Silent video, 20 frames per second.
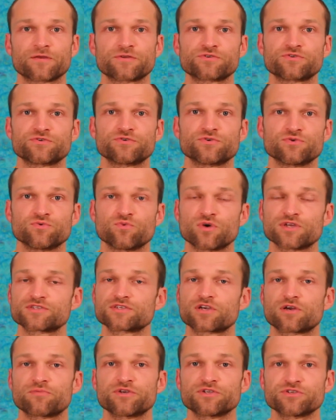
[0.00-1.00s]
to what's
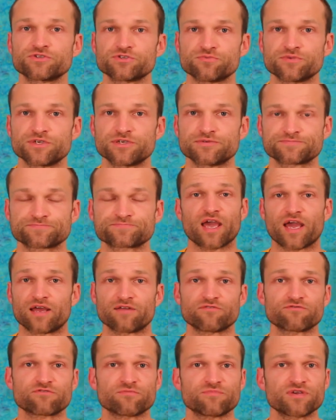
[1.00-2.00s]
coming to me.
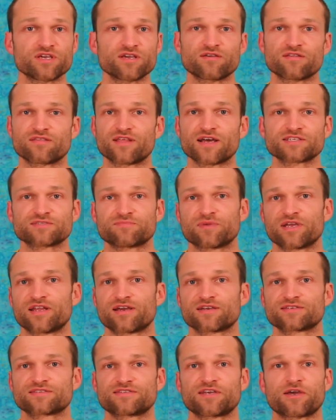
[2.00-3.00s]
And for me, that's my
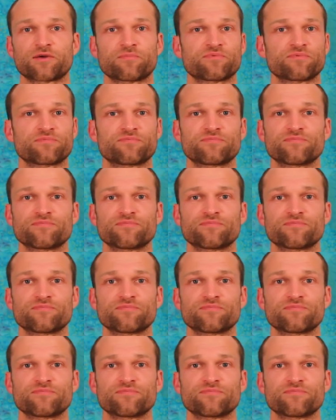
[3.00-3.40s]
next step.